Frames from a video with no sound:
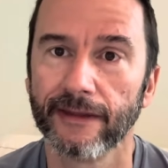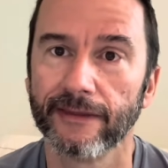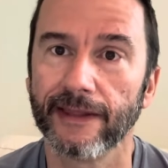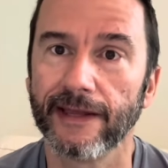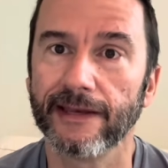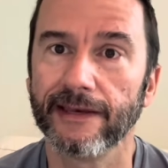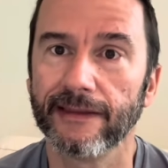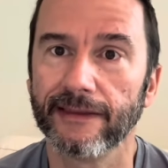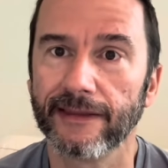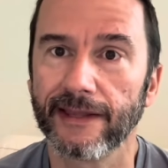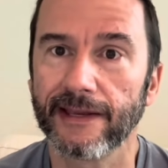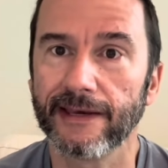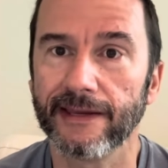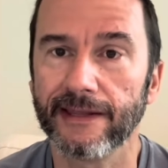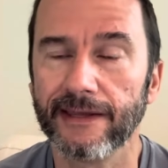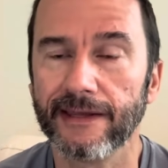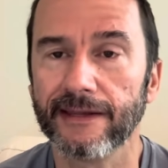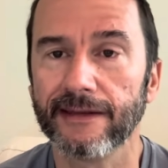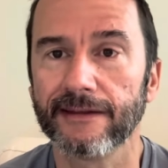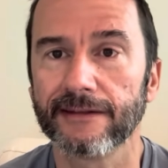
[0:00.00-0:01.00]

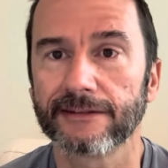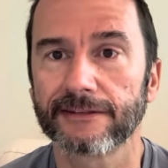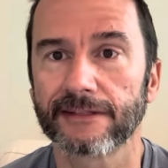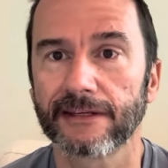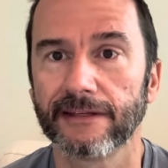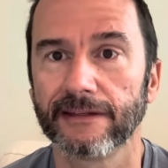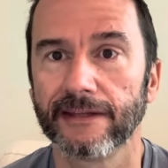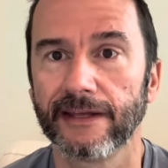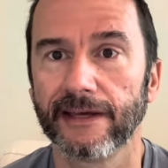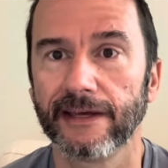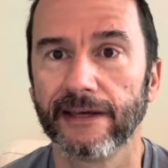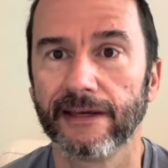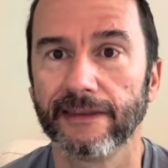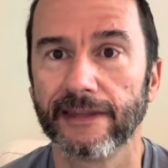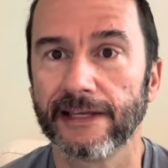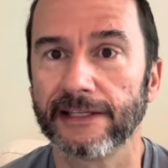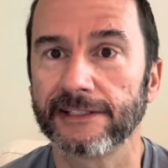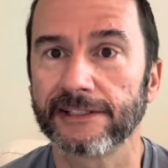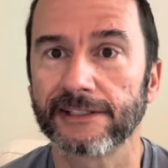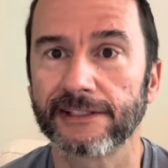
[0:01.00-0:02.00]

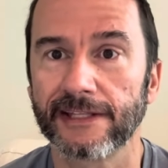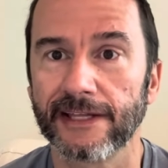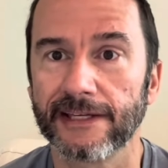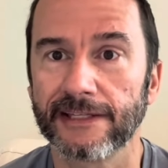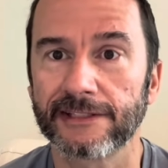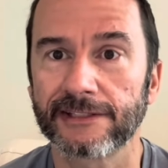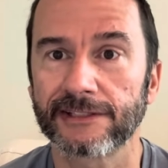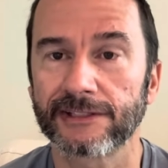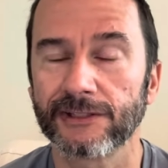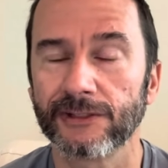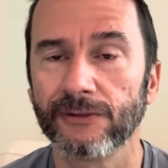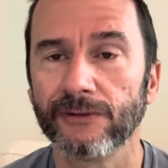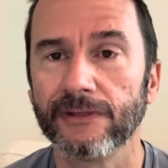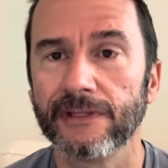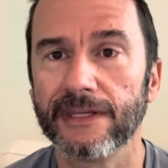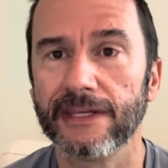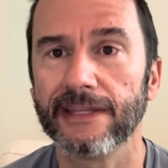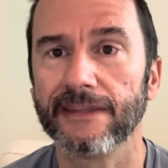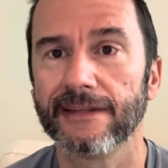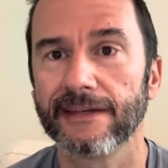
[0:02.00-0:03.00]
They still
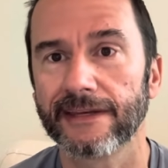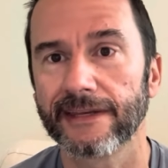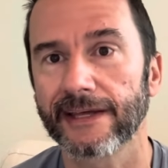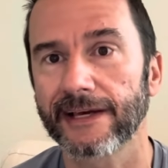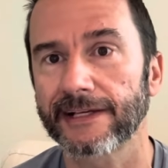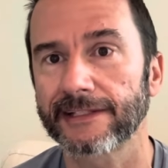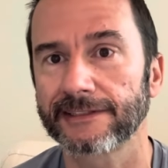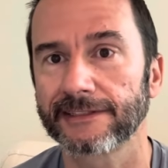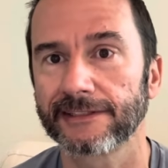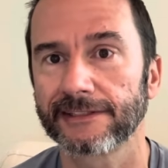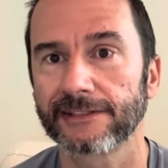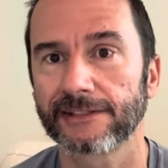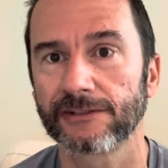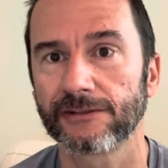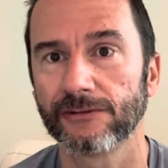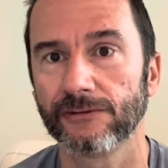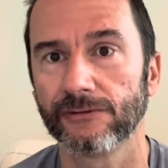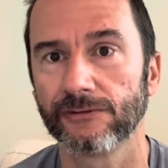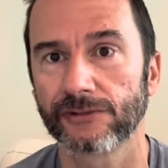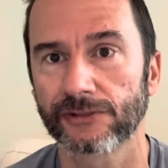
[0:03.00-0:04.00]
need the Nexus
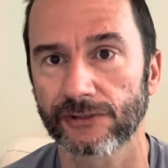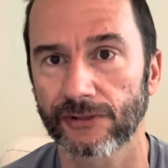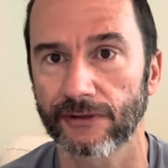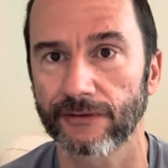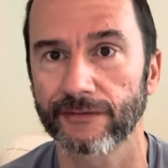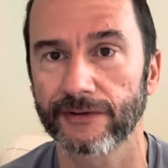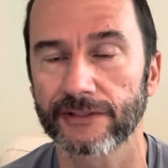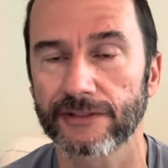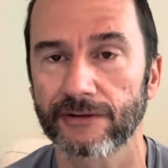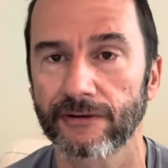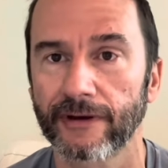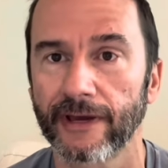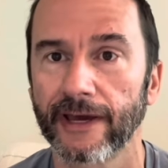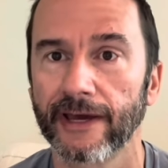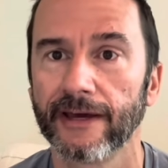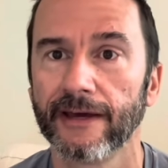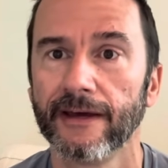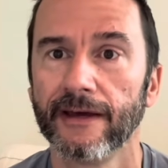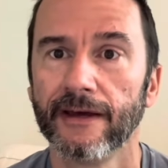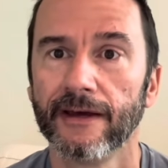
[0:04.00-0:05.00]
to service,
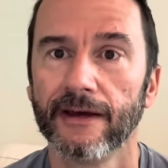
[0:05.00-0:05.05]
okay?